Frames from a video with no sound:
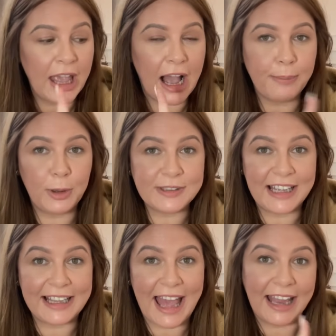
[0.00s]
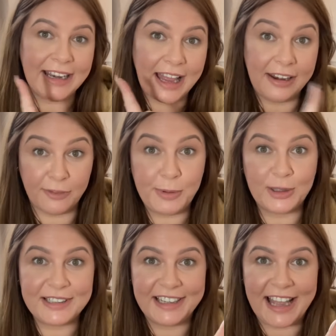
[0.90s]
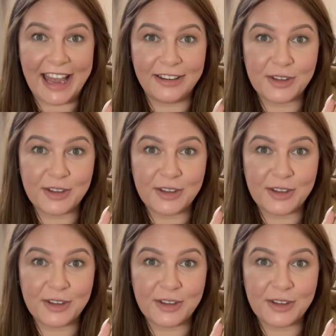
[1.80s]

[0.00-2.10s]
I bought it again, and I bought it again.